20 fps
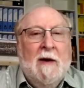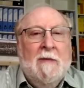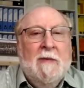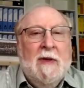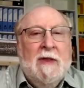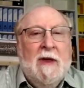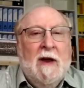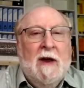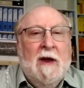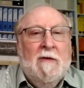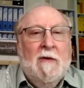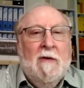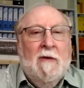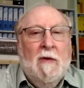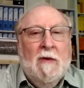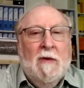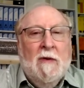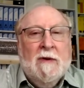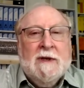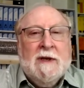There are
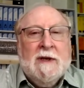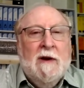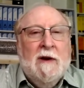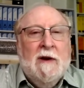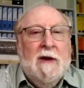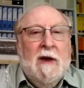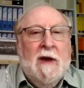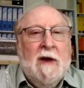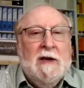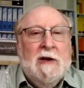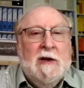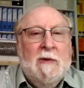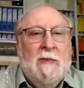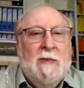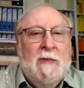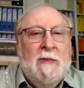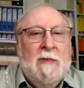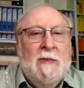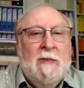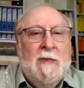also going to
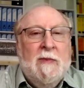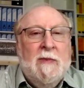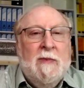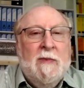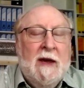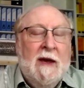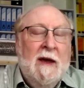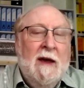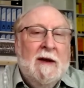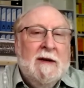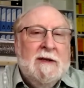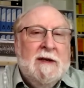be